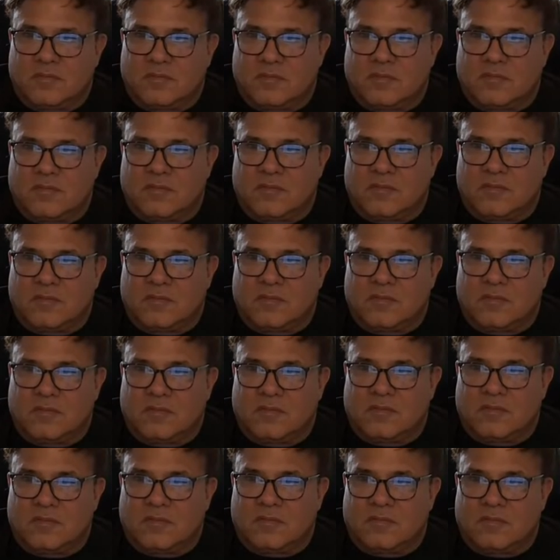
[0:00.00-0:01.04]

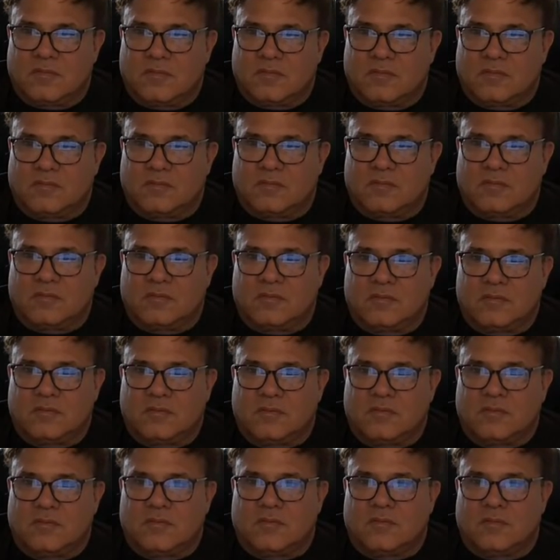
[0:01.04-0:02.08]

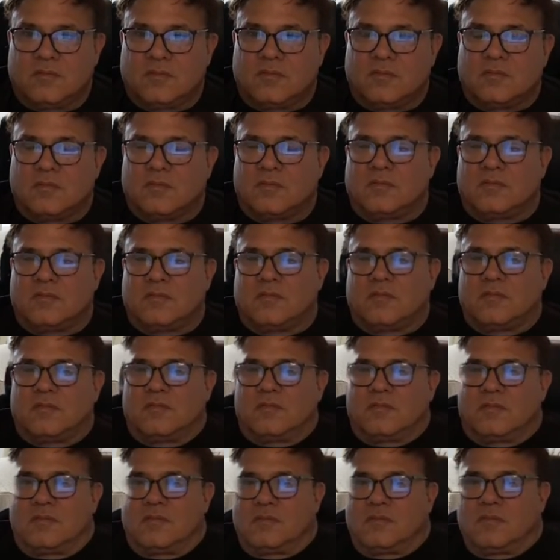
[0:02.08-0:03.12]

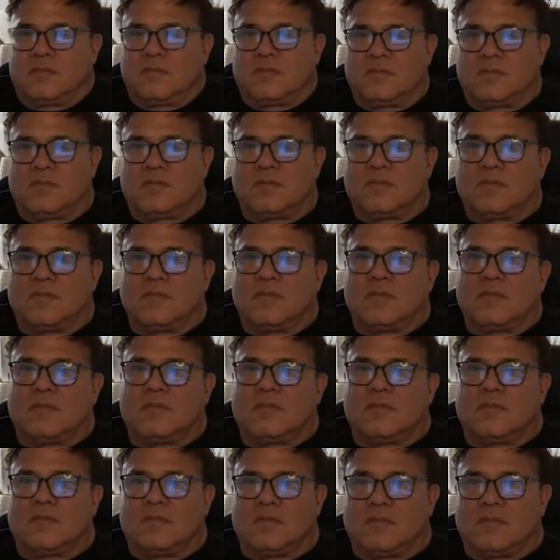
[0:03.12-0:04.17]
(silent)